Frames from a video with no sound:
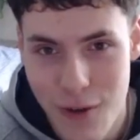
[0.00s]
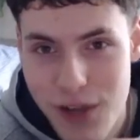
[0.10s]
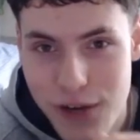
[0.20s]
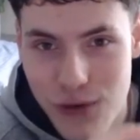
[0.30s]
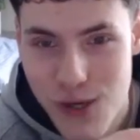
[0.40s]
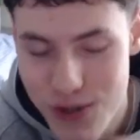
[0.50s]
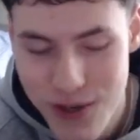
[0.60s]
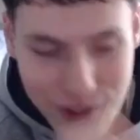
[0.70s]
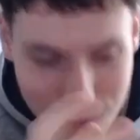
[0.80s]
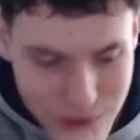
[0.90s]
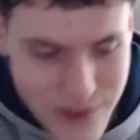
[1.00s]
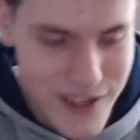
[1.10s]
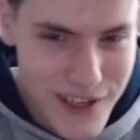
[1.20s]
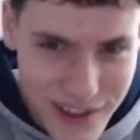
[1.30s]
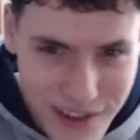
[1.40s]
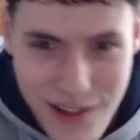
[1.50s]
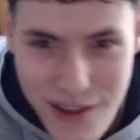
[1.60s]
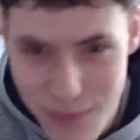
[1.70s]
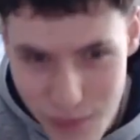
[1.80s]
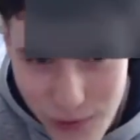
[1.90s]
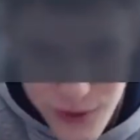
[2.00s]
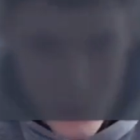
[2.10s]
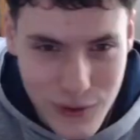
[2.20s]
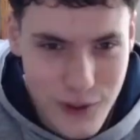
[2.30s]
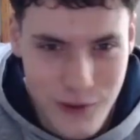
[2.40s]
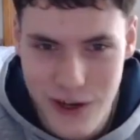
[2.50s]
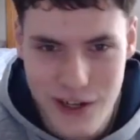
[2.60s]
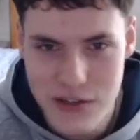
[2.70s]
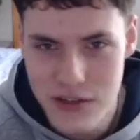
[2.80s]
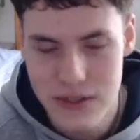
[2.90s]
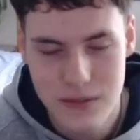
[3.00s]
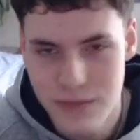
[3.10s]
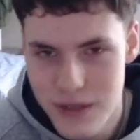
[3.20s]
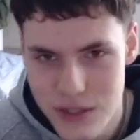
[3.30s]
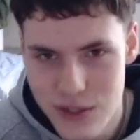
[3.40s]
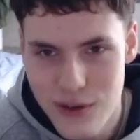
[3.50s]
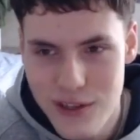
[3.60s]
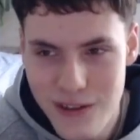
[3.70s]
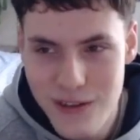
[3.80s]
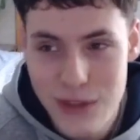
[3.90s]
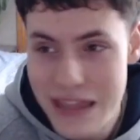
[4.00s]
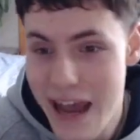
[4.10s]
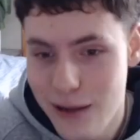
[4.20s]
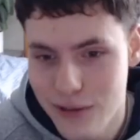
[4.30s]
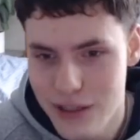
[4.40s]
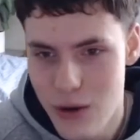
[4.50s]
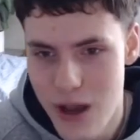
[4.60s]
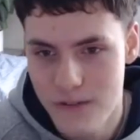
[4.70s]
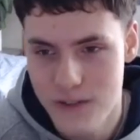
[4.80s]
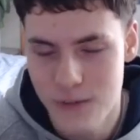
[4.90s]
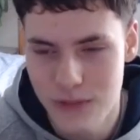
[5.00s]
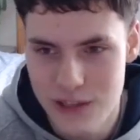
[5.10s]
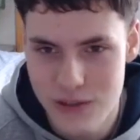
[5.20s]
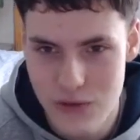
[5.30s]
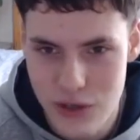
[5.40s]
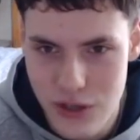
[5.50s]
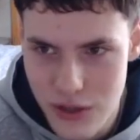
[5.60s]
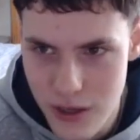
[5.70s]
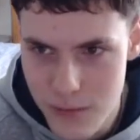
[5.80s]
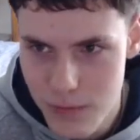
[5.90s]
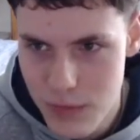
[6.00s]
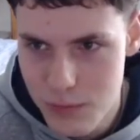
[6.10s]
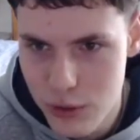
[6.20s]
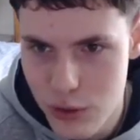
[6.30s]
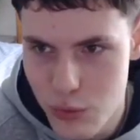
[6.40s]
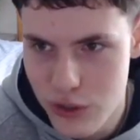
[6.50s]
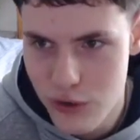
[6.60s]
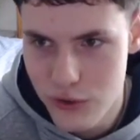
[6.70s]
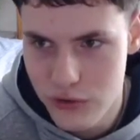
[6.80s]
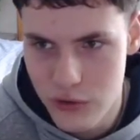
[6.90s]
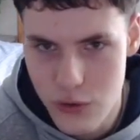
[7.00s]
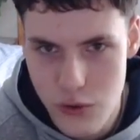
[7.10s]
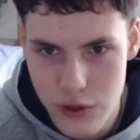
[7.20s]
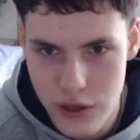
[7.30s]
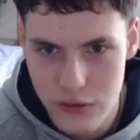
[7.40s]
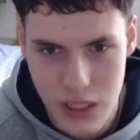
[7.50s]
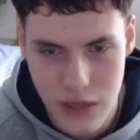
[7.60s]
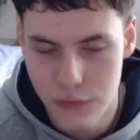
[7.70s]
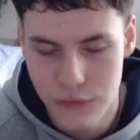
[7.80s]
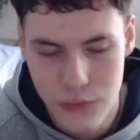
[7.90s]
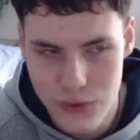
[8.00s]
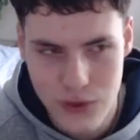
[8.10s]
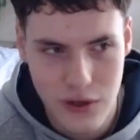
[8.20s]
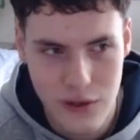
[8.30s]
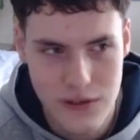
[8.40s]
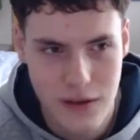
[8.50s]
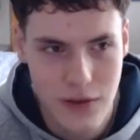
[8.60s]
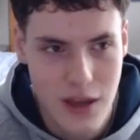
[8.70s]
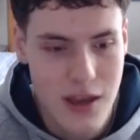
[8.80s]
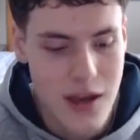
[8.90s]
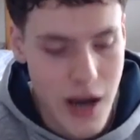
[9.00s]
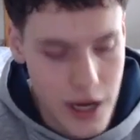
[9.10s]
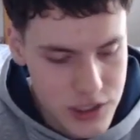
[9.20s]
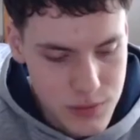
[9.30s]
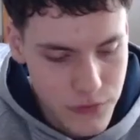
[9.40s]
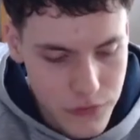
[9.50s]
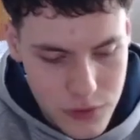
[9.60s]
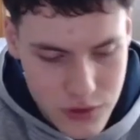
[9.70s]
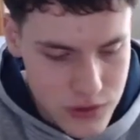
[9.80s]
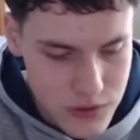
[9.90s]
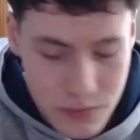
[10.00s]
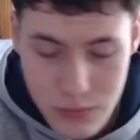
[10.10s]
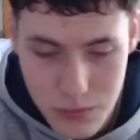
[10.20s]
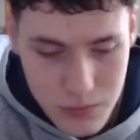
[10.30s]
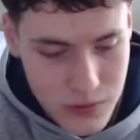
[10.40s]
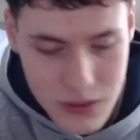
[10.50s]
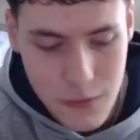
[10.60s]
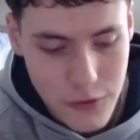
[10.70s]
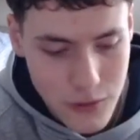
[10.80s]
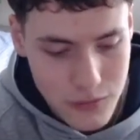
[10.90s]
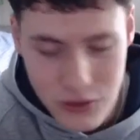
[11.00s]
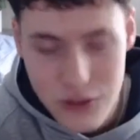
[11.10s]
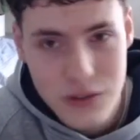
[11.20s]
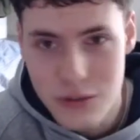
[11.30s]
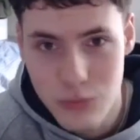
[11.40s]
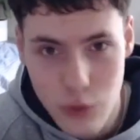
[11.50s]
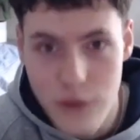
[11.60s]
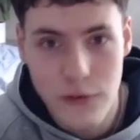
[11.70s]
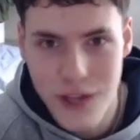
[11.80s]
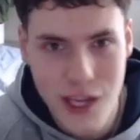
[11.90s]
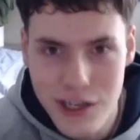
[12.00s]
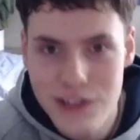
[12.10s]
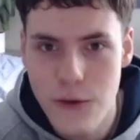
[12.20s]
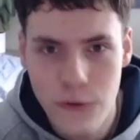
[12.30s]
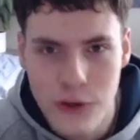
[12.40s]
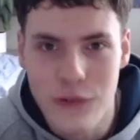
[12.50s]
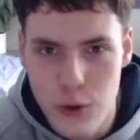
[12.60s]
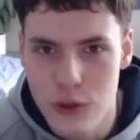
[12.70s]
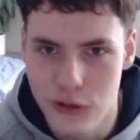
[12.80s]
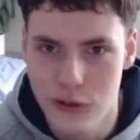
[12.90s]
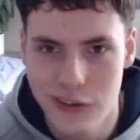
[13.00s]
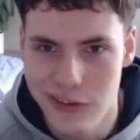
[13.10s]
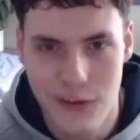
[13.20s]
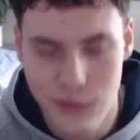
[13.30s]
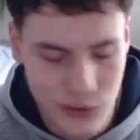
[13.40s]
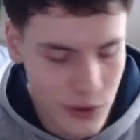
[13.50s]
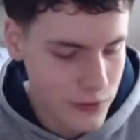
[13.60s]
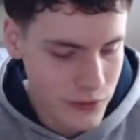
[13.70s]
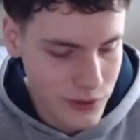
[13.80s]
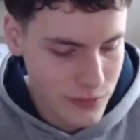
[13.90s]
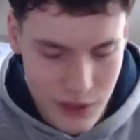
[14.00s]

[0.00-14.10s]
I'm like frustrated using it and then like moving the window around. It's just it's so even now like they'll have some things where you can like put the window into the corner and all like full screen and stuff. I just prefer just DWM. You just do everything. It does everything for you. You don't even have to do everything.